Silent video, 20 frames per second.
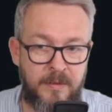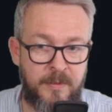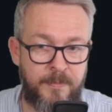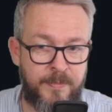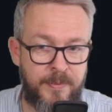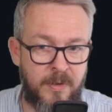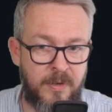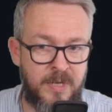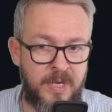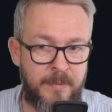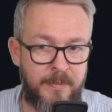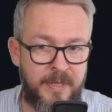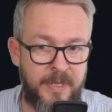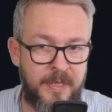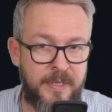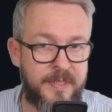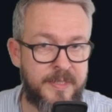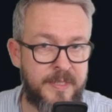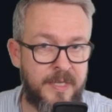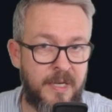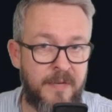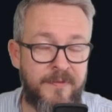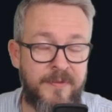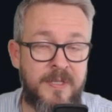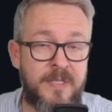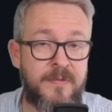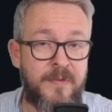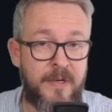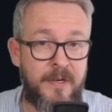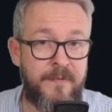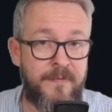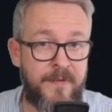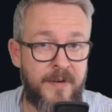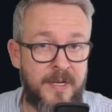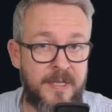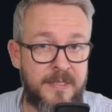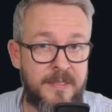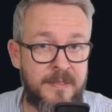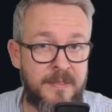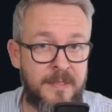The programming itself is very
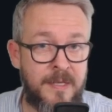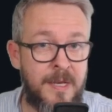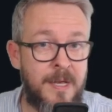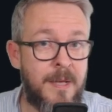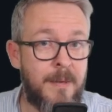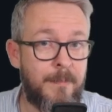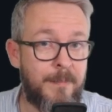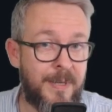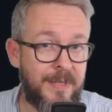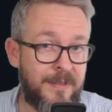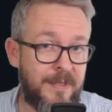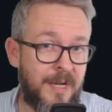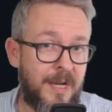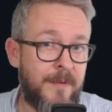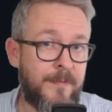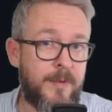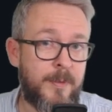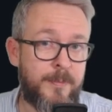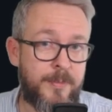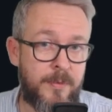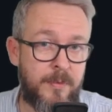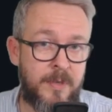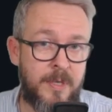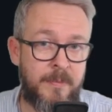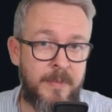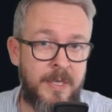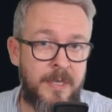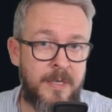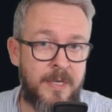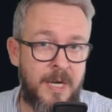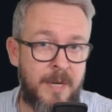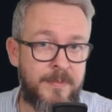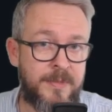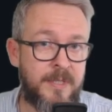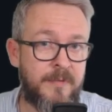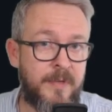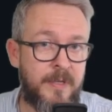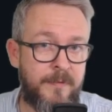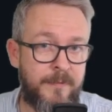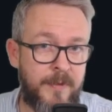fast, but after programming comes
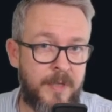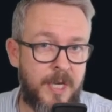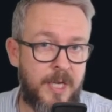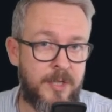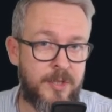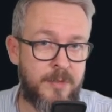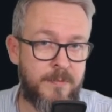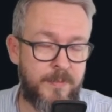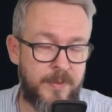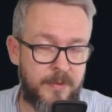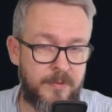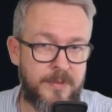the verification